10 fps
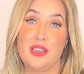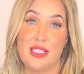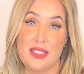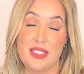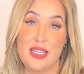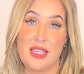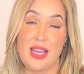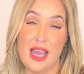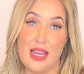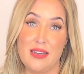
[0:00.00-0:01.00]
listing
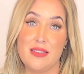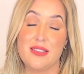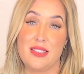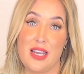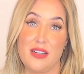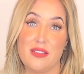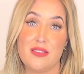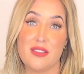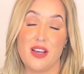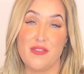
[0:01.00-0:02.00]
and
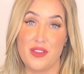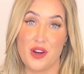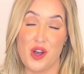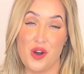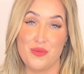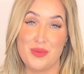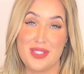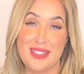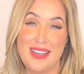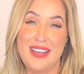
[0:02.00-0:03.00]
sales of their
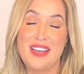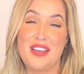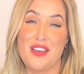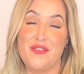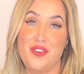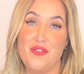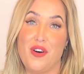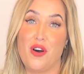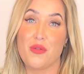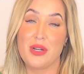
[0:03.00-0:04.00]
homes. If you've
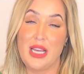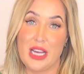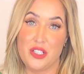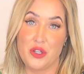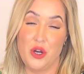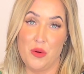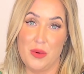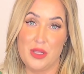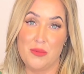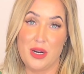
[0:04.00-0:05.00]
already had your home
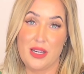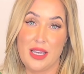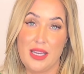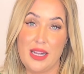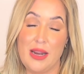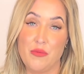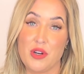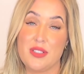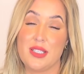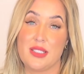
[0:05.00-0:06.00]
on the market and
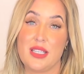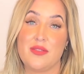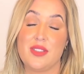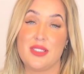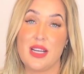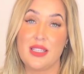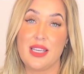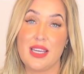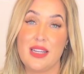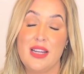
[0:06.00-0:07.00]
weren't successful selling
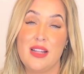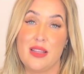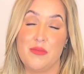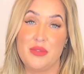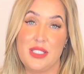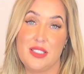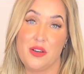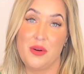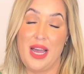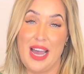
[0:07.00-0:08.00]
it, then please
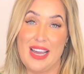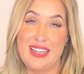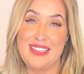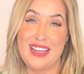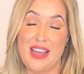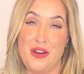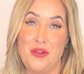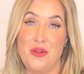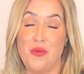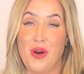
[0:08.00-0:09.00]
go ahead
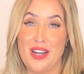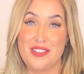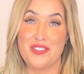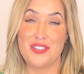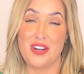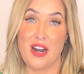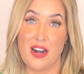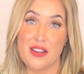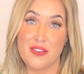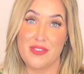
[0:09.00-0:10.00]
and watch our
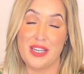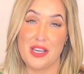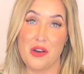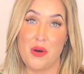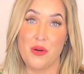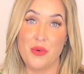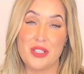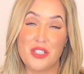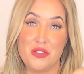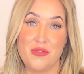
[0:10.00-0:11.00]
other video on what
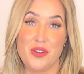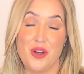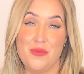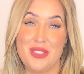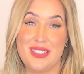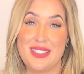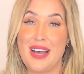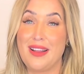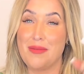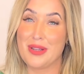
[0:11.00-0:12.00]
to do if your home didn't
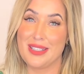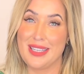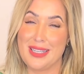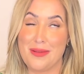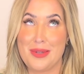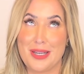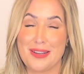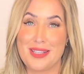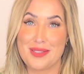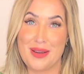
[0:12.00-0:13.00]
sell. I'm going to link it up here.
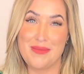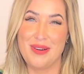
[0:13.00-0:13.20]
That's why I'm